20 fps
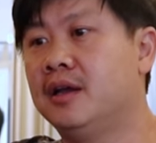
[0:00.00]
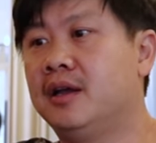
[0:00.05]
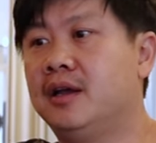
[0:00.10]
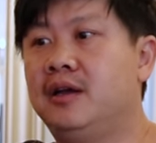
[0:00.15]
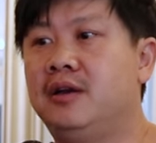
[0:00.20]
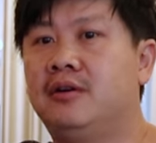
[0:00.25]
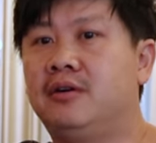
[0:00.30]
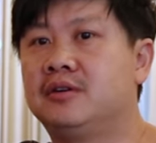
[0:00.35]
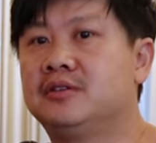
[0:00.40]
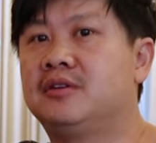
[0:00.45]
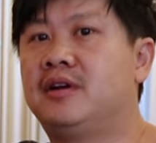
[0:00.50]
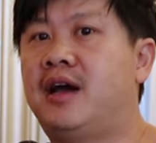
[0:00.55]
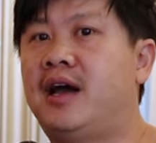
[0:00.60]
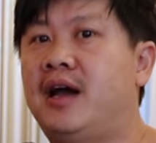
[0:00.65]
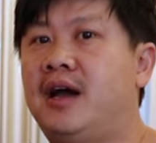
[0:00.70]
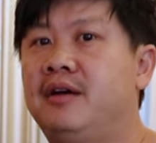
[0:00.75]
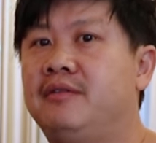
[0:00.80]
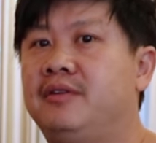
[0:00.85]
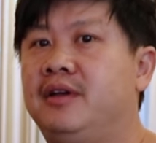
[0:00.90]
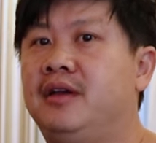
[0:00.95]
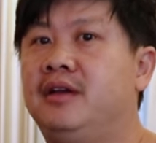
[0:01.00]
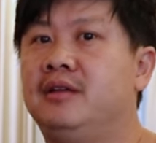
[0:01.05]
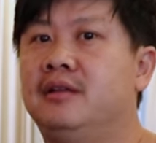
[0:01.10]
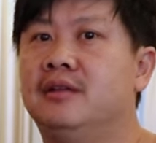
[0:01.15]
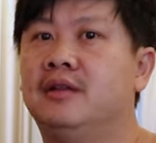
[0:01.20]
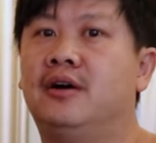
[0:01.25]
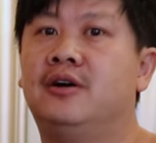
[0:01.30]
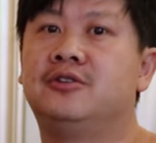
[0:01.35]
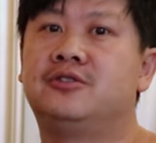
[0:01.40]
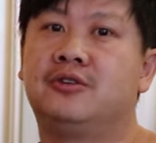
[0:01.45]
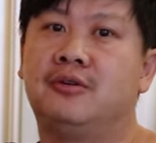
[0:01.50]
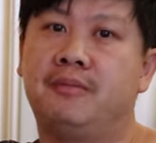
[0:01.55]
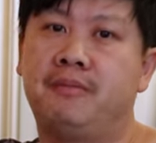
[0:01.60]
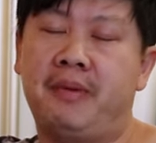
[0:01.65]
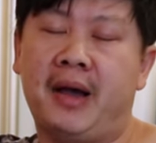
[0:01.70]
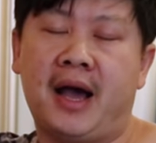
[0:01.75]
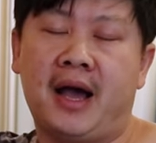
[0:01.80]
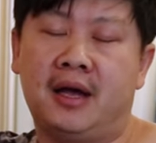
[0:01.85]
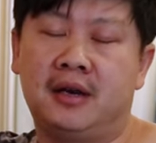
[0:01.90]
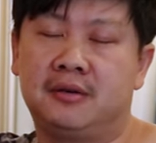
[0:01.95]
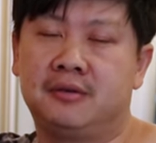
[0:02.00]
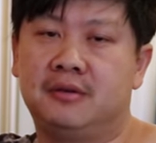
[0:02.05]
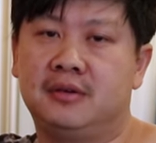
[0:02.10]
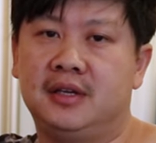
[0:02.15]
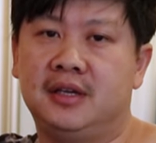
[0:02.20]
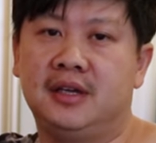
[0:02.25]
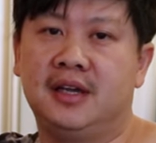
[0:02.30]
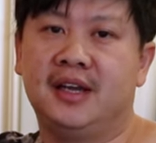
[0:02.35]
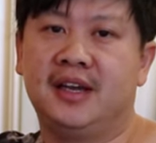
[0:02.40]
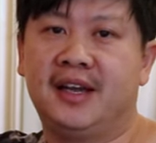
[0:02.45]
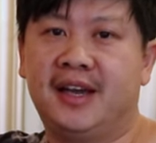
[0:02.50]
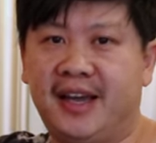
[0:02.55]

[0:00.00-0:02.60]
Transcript: It also have a larger battery